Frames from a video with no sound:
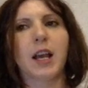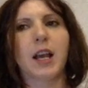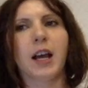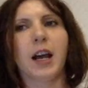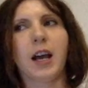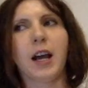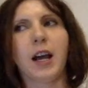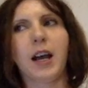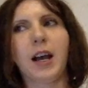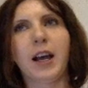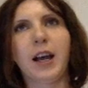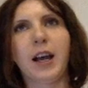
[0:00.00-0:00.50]

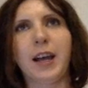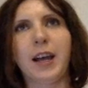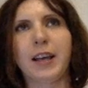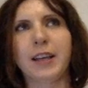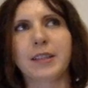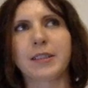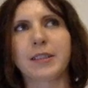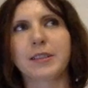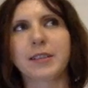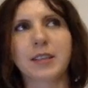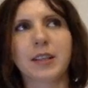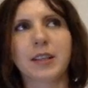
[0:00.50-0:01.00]

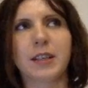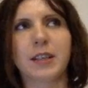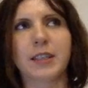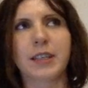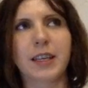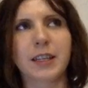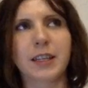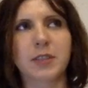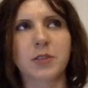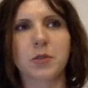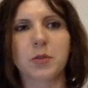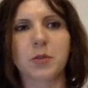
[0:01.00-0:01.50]
And
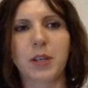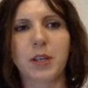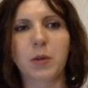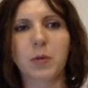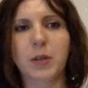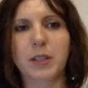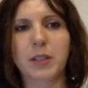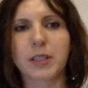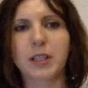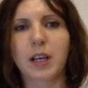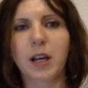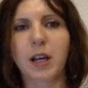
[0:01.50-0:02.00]
yesterday,
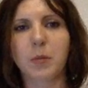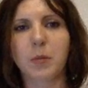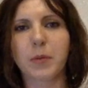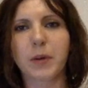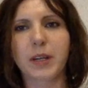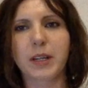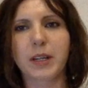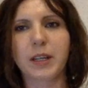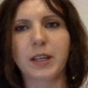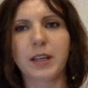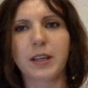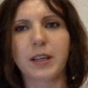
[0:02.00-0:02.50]
one
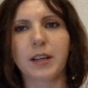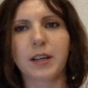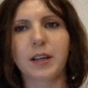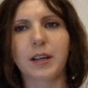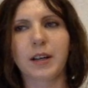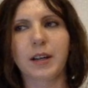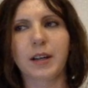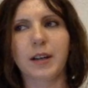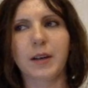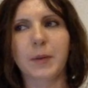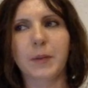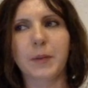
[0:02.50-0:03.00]
company,
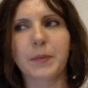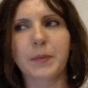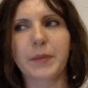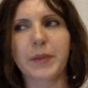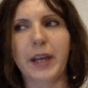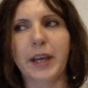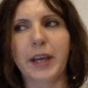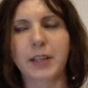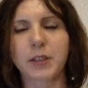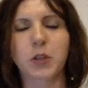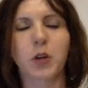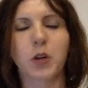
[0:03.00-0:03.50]

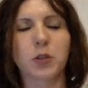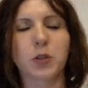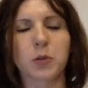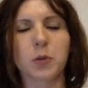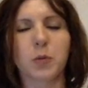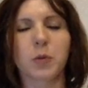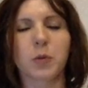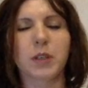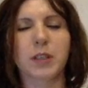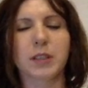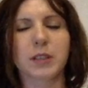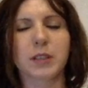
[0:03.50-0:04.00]
I talked to
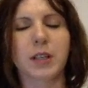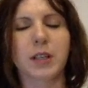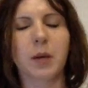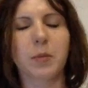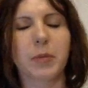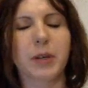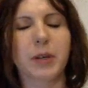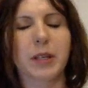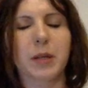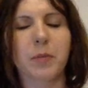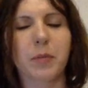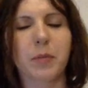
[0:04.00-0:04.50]
one
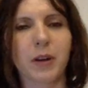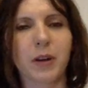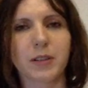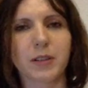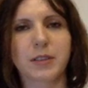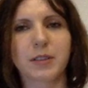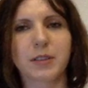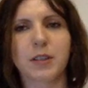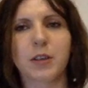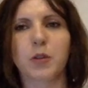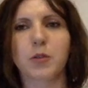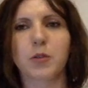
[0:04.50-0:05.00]
company
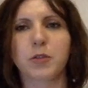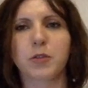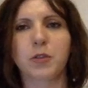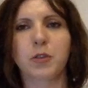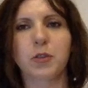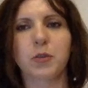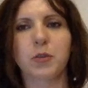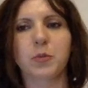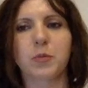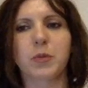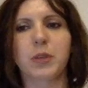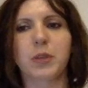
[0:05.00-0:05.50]
partner who
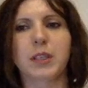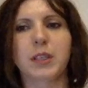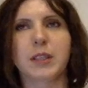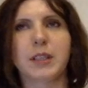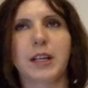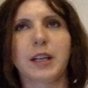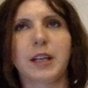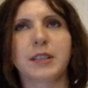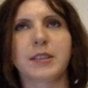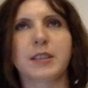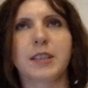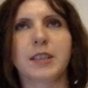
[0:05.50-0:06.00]
told me
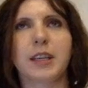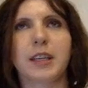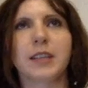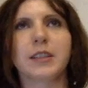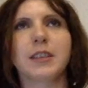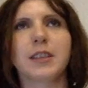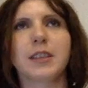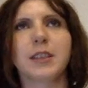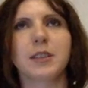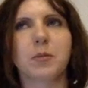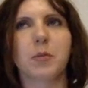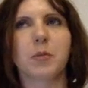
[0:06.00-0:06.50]
that they
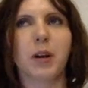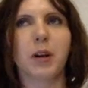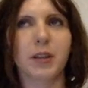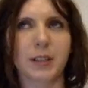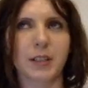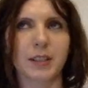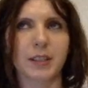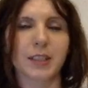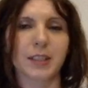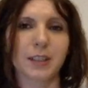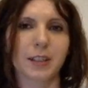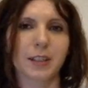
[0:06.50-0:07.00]
need
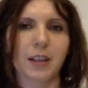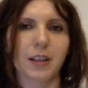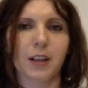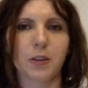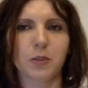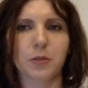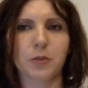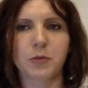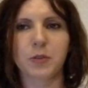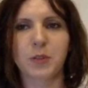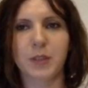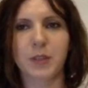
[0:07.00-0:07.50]
marketing
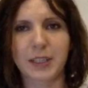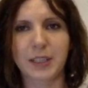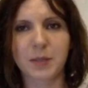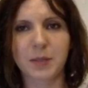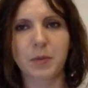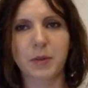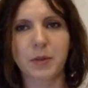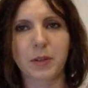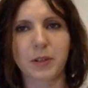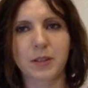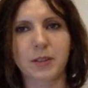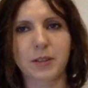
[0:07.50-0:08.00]
cloud
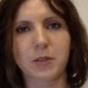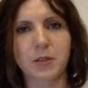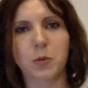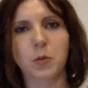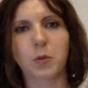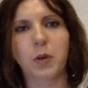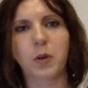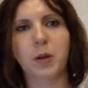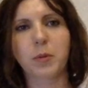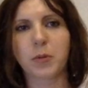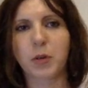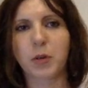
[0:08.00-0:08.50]
experts.
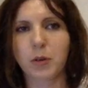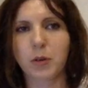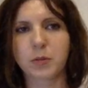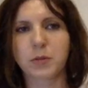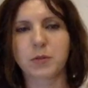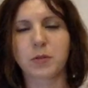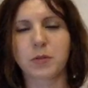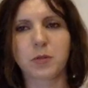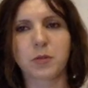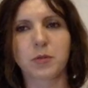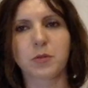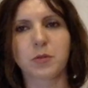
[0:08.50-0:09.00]
So I'm going
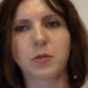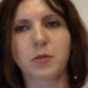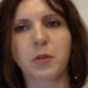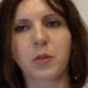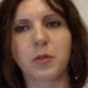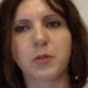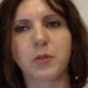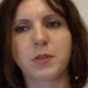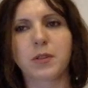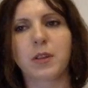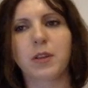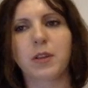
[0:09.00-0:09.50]
to
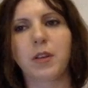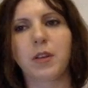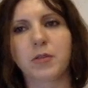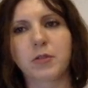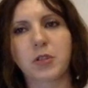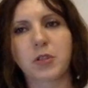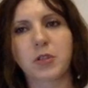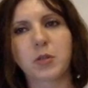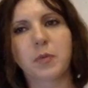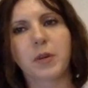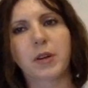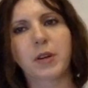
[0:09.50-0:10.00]
also
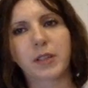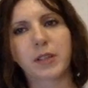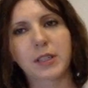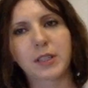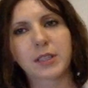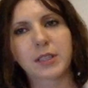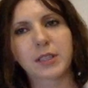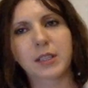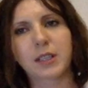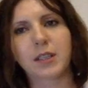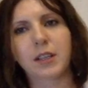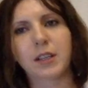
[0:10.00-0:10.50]
launch
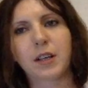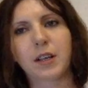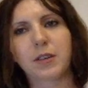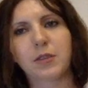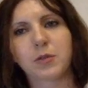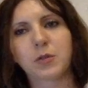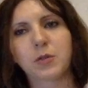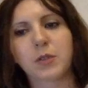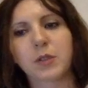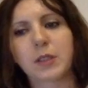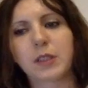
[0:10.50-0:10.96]
marketing cloud